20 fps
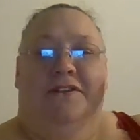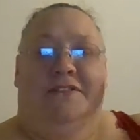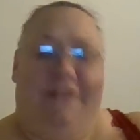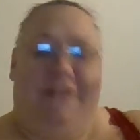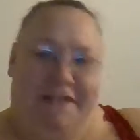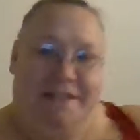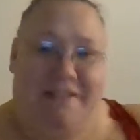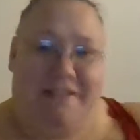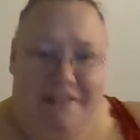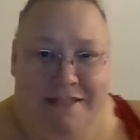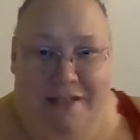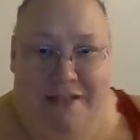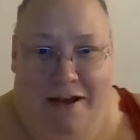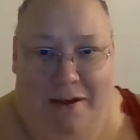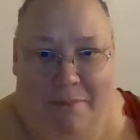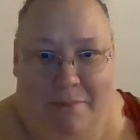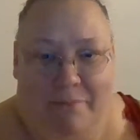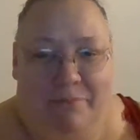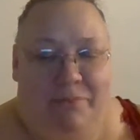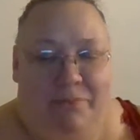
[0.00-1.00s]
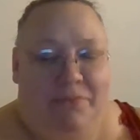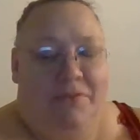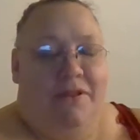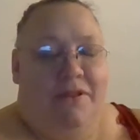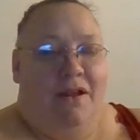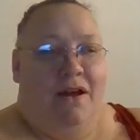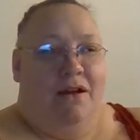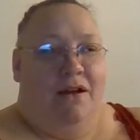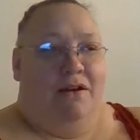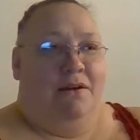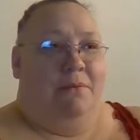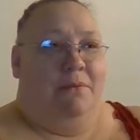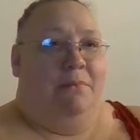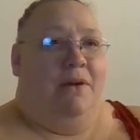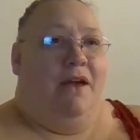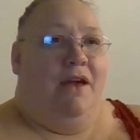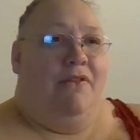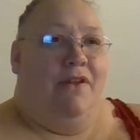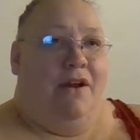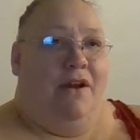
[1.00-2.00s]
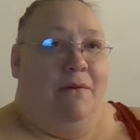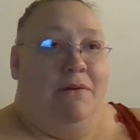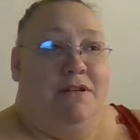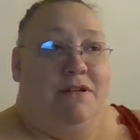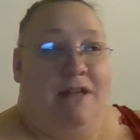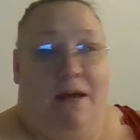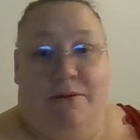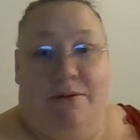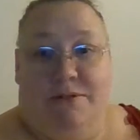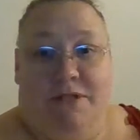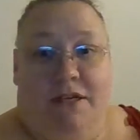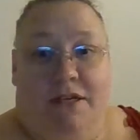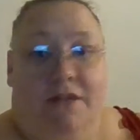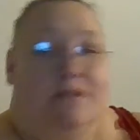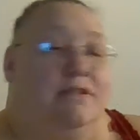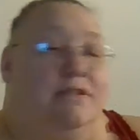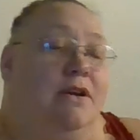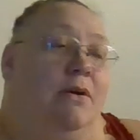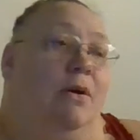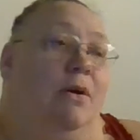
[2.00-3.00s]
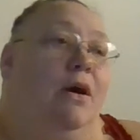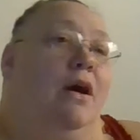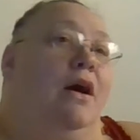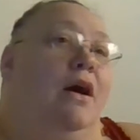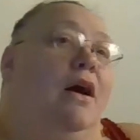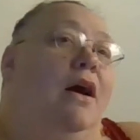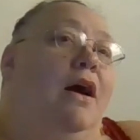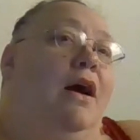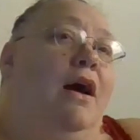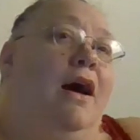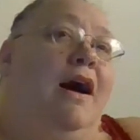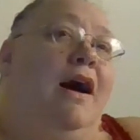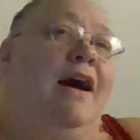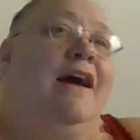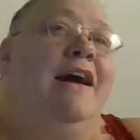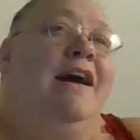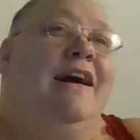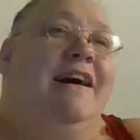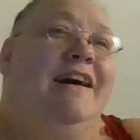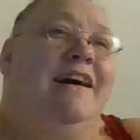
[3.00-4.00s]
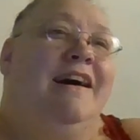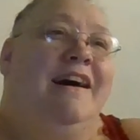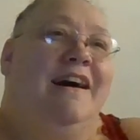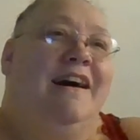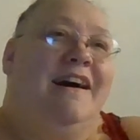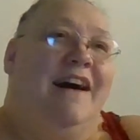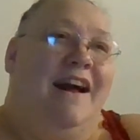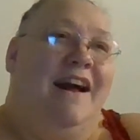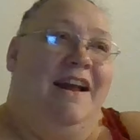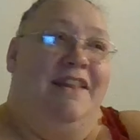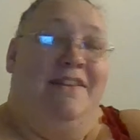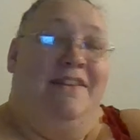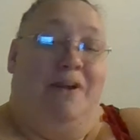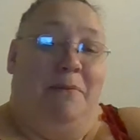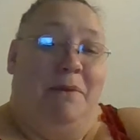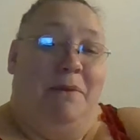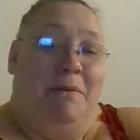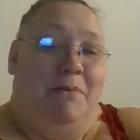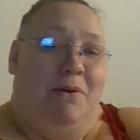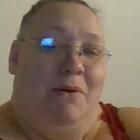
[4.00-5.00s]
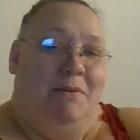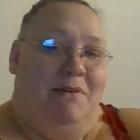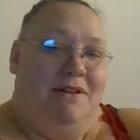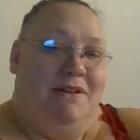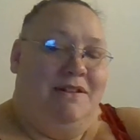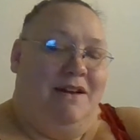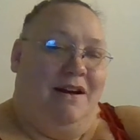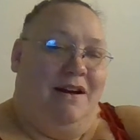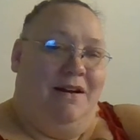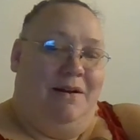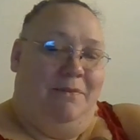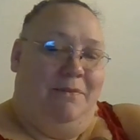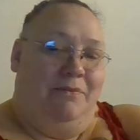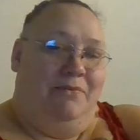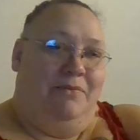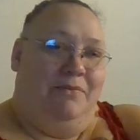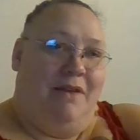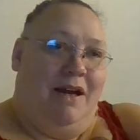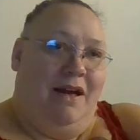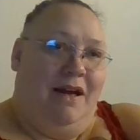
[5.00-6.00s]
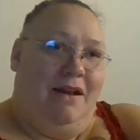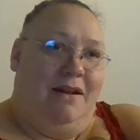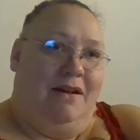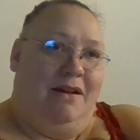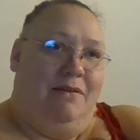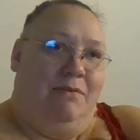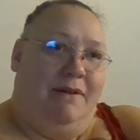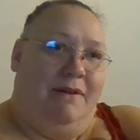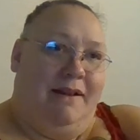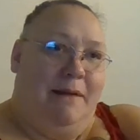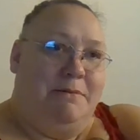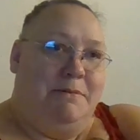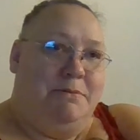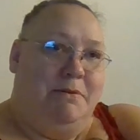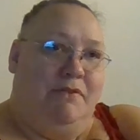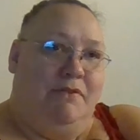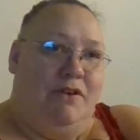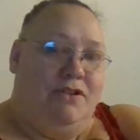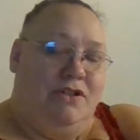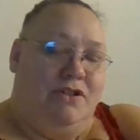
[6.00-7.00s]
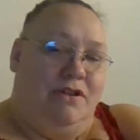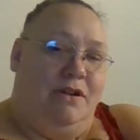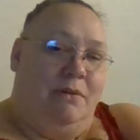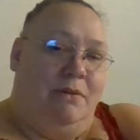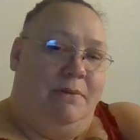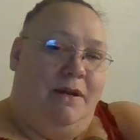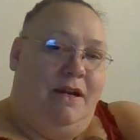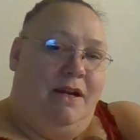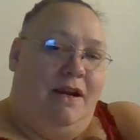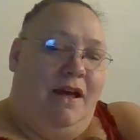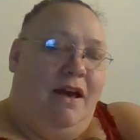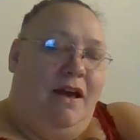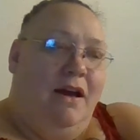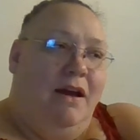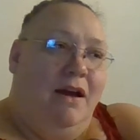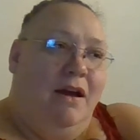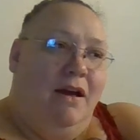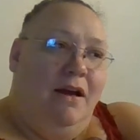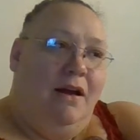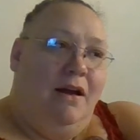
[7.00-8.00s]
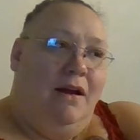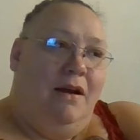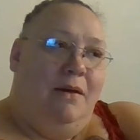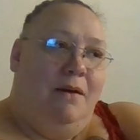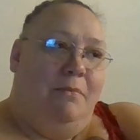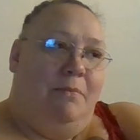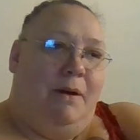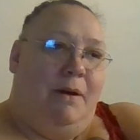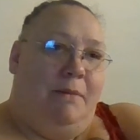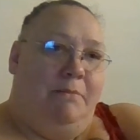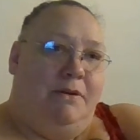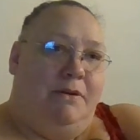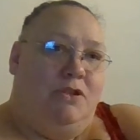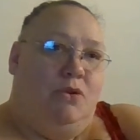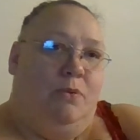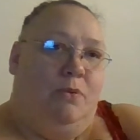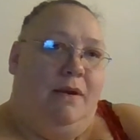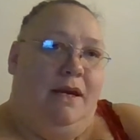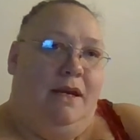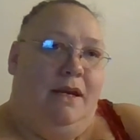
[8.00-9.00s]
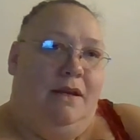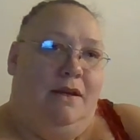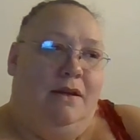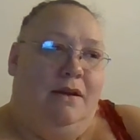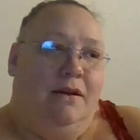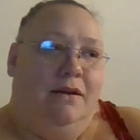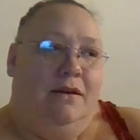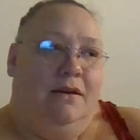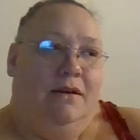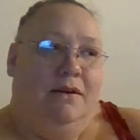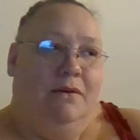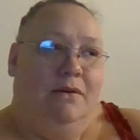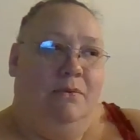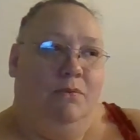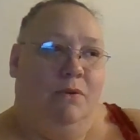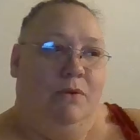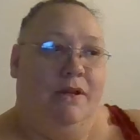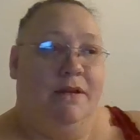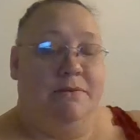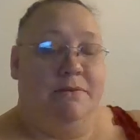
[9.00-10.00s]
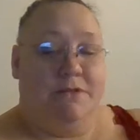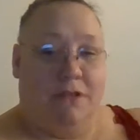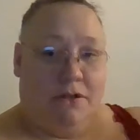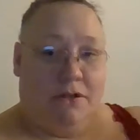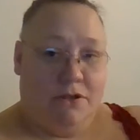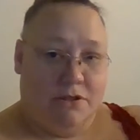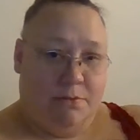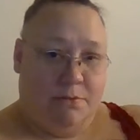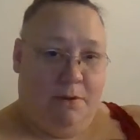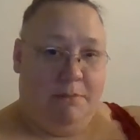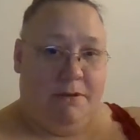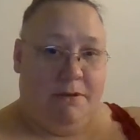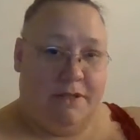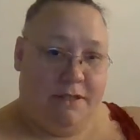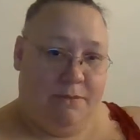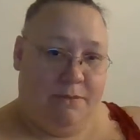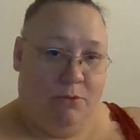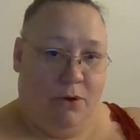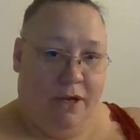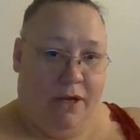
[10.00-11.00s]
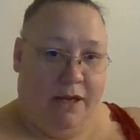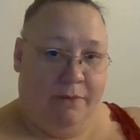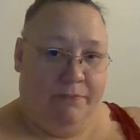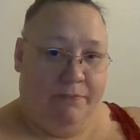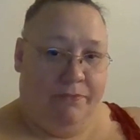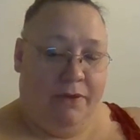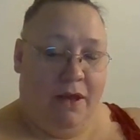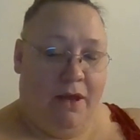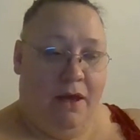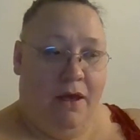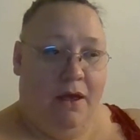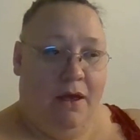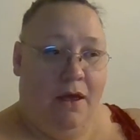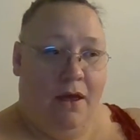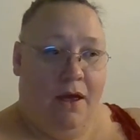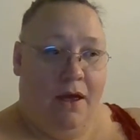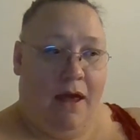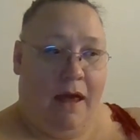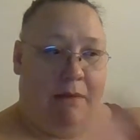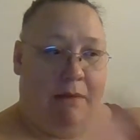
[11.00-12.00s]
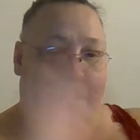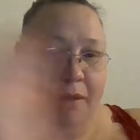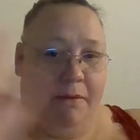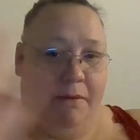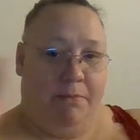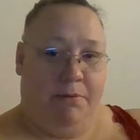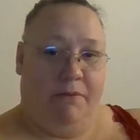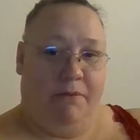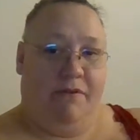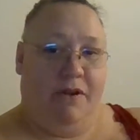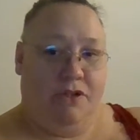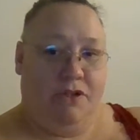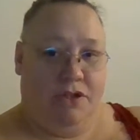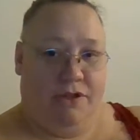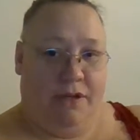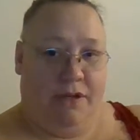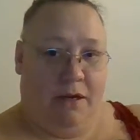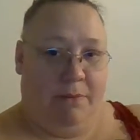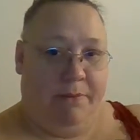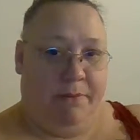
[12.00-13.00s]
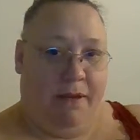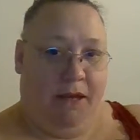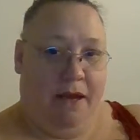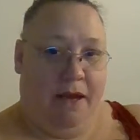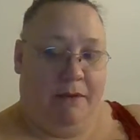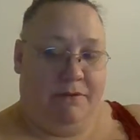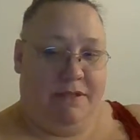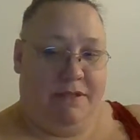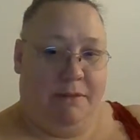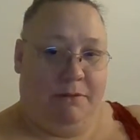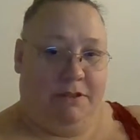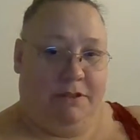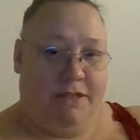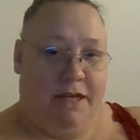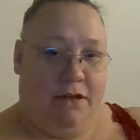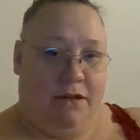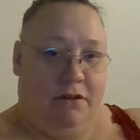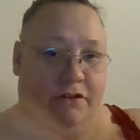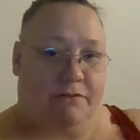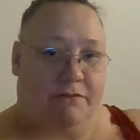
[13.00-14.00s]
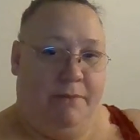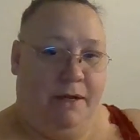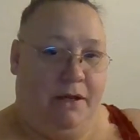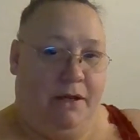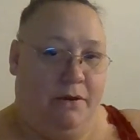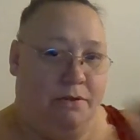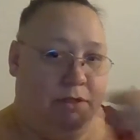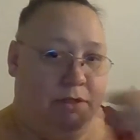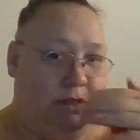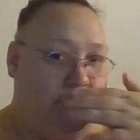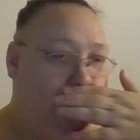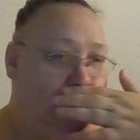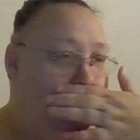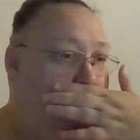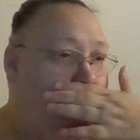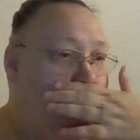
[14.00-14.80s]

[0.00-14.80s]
This is dumb. And then I went to counseling. So I had a therapy appointment. I had a relapse prevention therapy today. But between William's doctor's appointment this morning and my prevention therapy, I was able to take all of my notes